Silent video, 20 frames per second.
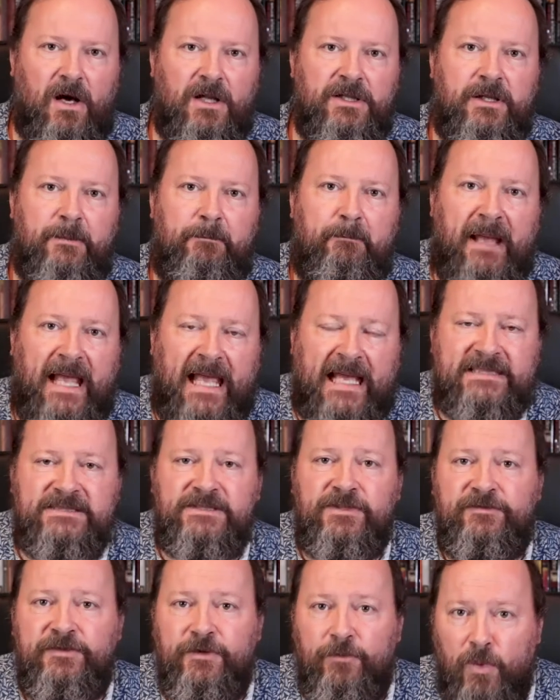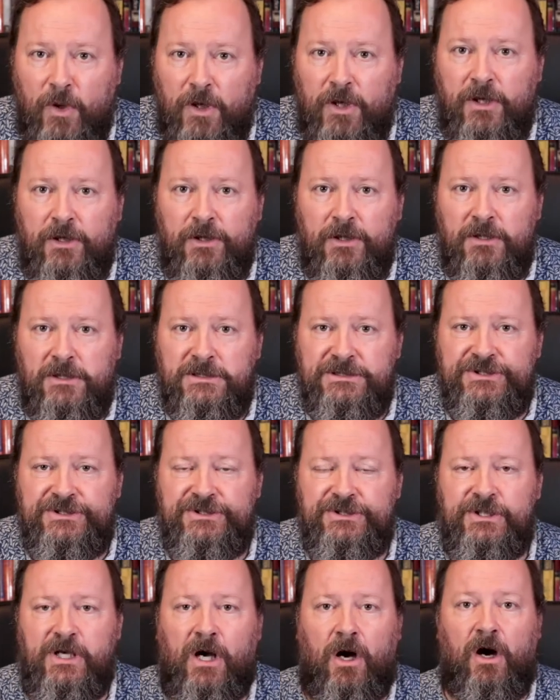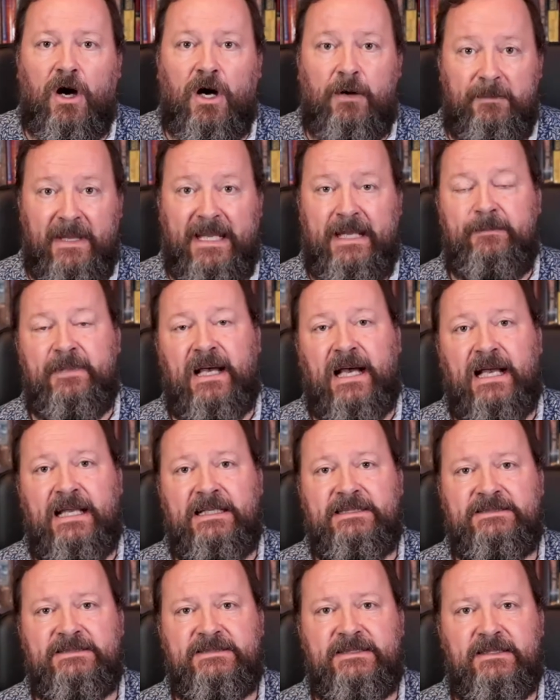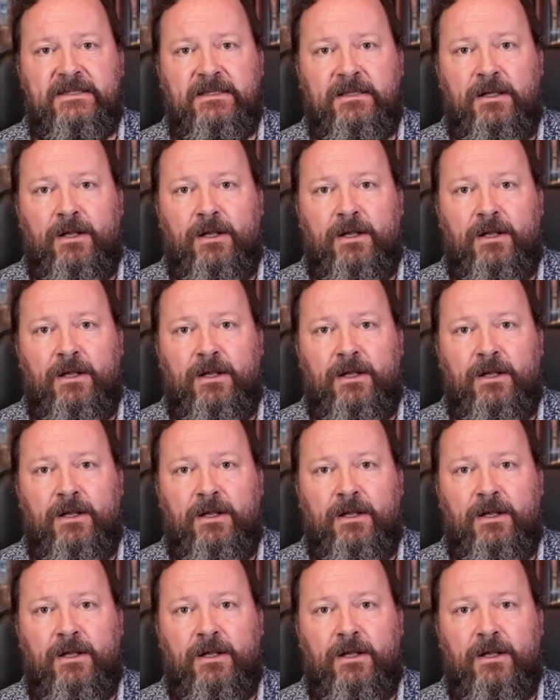on the backs of the workers are minimized,